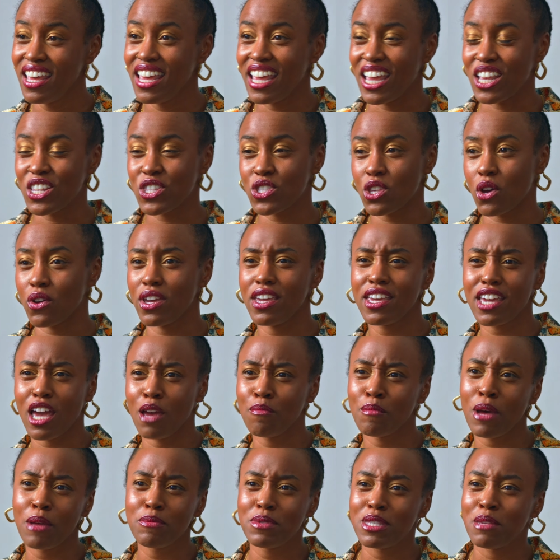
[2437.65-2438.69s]
And so he
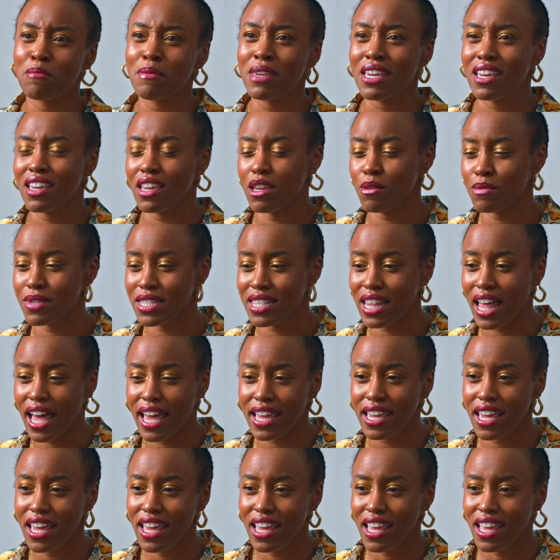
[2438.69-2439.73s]
came up to me and he was like,